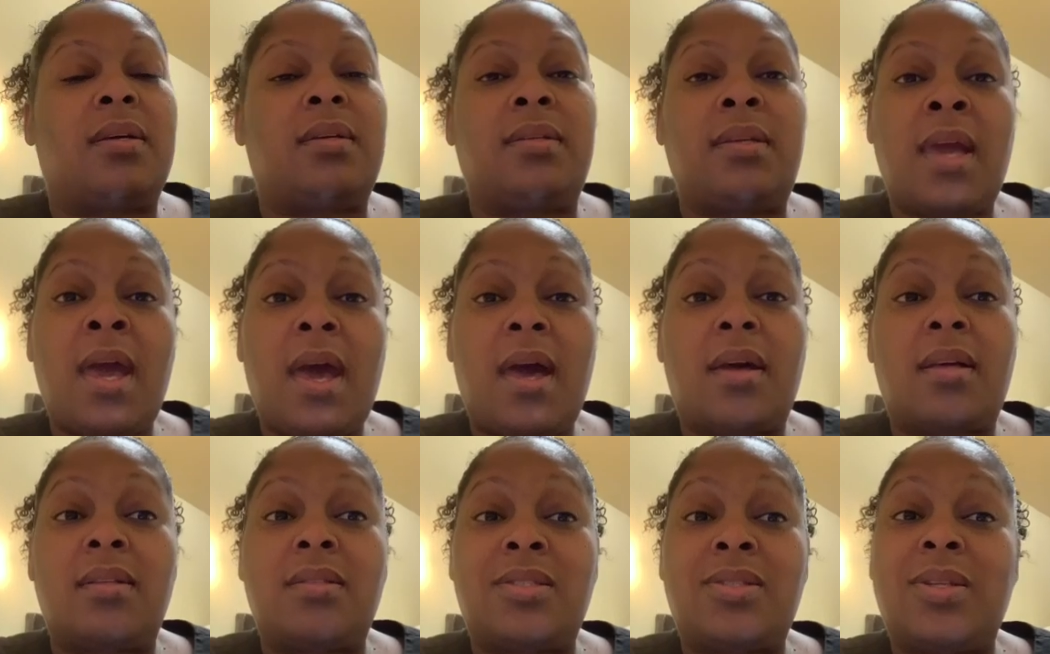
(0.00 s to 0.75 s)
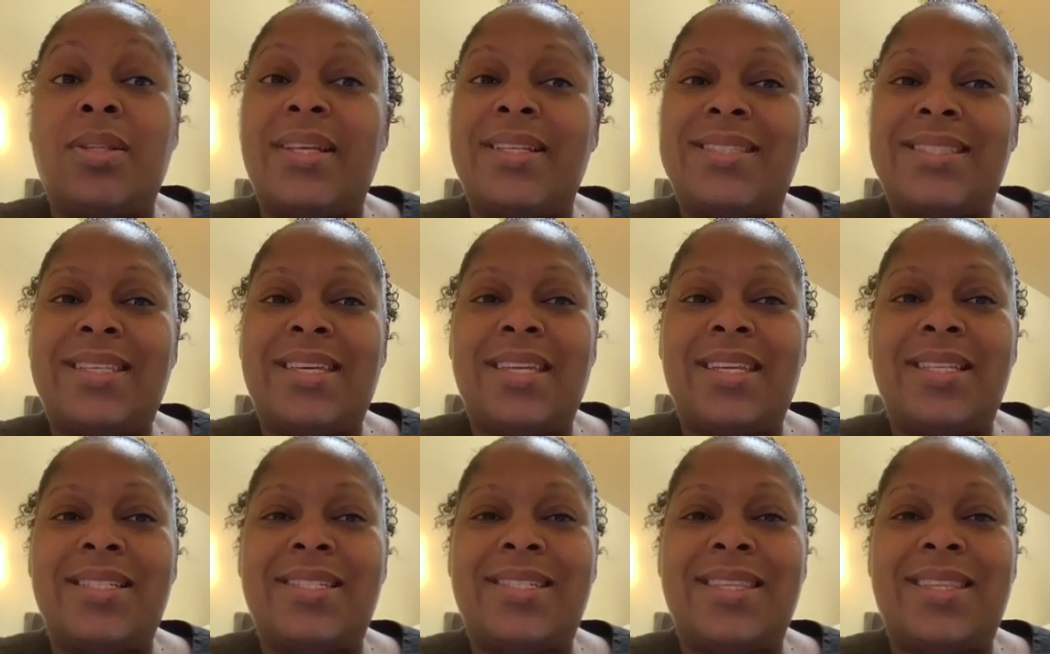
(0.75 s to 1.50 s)
yeah, so let's get
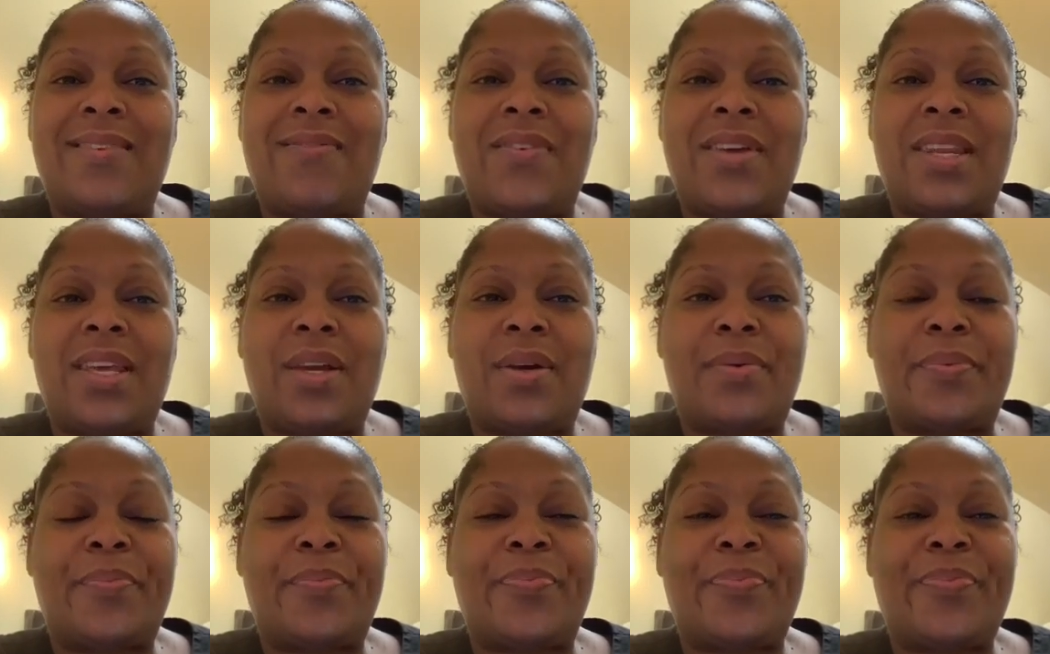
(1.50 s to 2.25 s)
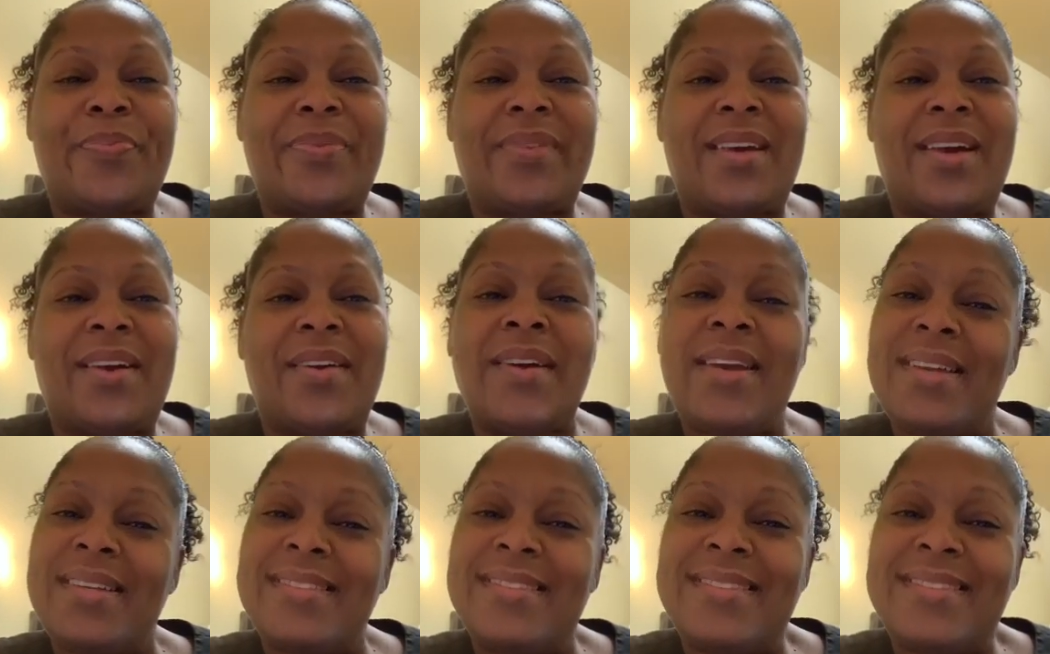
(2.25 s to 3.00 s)
into the video. All
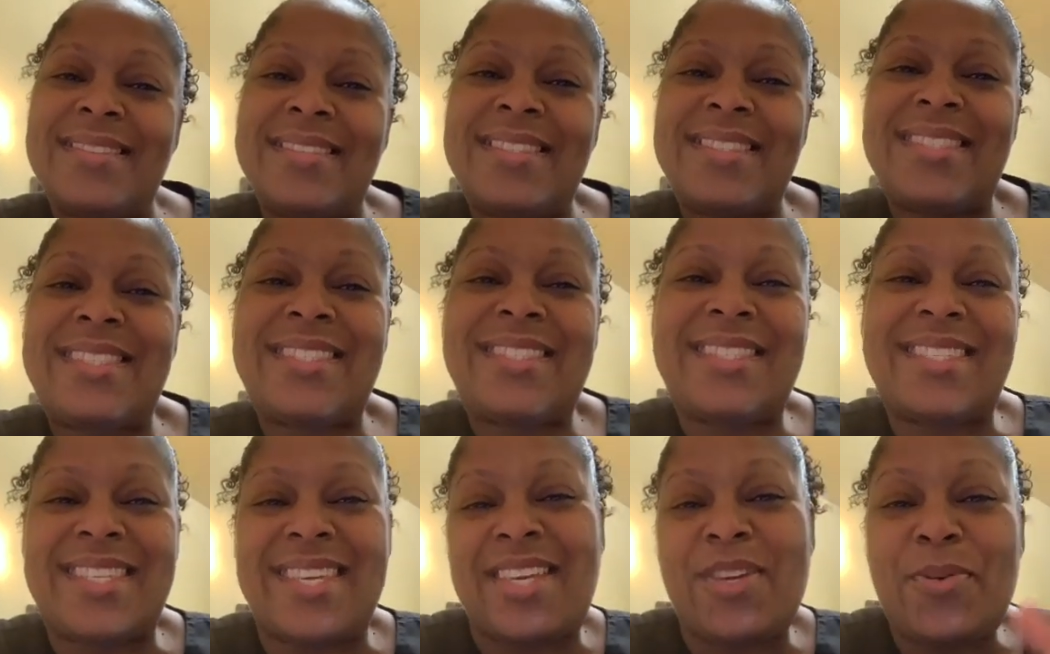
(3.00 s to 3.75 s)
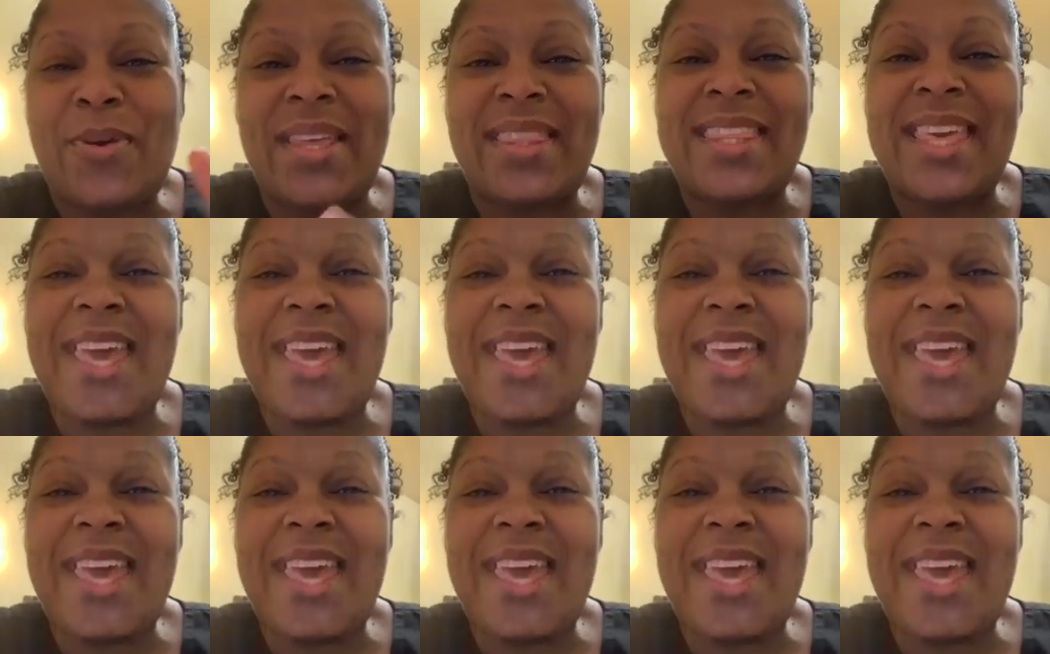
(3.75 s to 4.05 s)
right, see you at